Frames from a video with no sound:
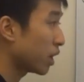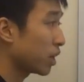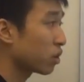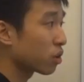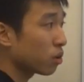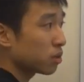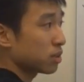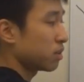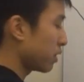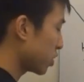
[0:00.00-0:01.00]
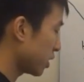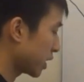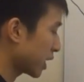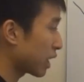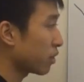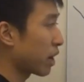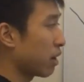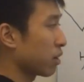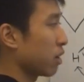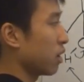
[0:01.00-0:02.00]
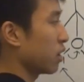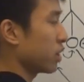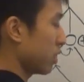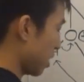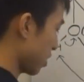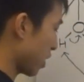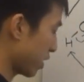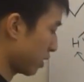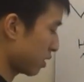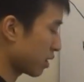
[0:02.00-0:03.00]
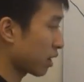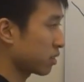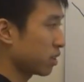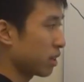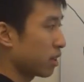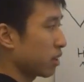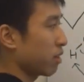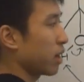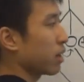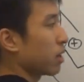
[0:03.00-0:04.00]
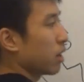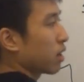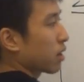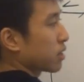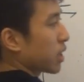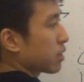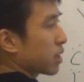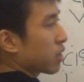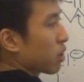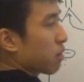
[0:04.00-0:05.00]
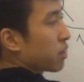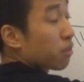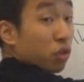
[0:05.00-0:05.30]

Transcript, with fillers: And your goal is to eventually kick out your alcohol, uh, your, this oxygen, right? Because it gets kicked off in the